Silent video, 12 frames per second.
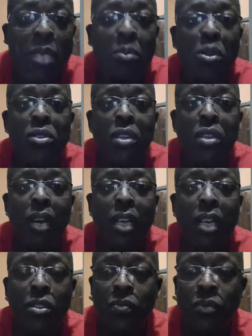music
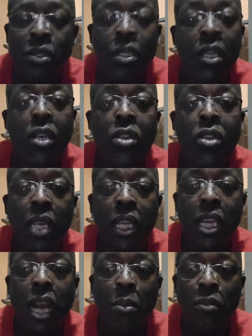around you because you get
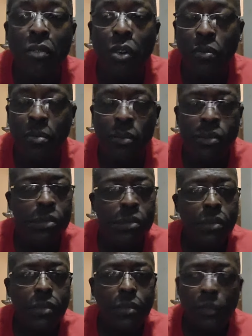copyright.
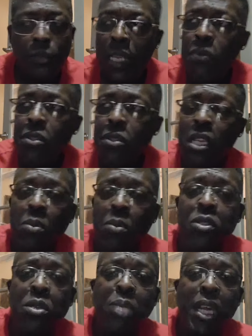If there's any
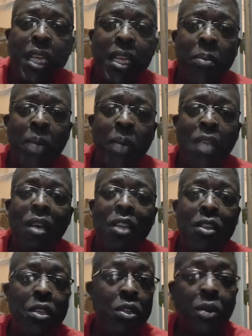music playing in the
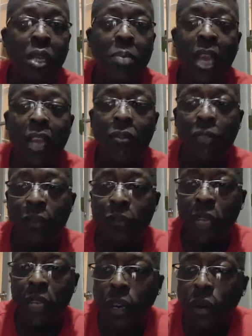background, then you don't get paid for that
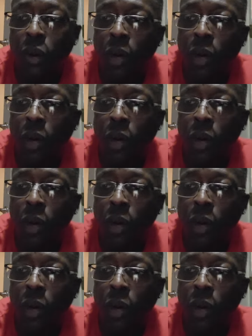video.